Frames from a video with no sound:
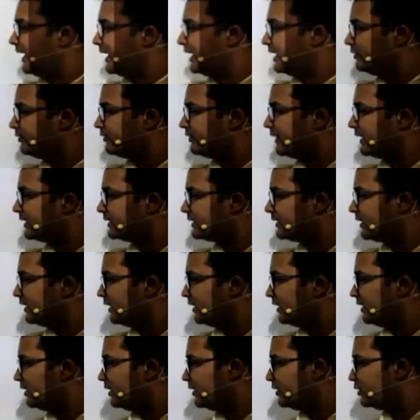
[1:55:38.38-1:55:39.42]
net worth
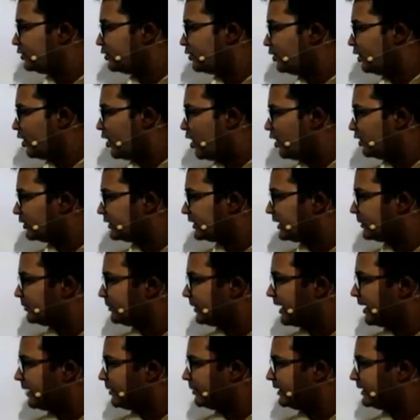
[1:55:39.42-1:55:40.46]
to
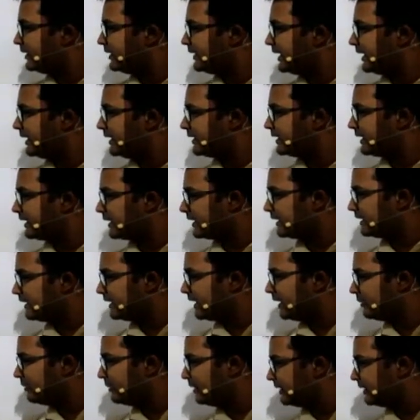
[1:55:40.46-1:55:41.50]
long-term liability and current